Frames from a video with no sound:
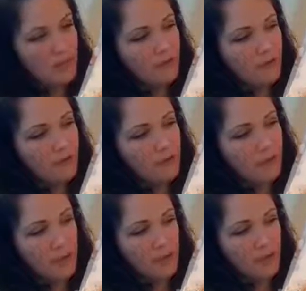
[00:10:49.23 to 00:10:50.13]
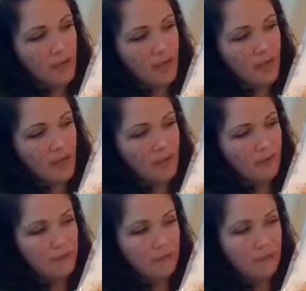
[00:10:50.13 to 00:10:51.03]
for her family
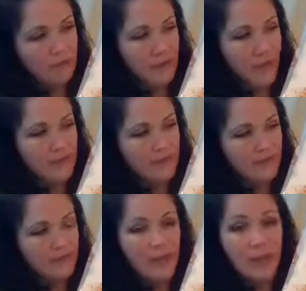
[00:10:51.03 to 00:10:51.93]
and her friends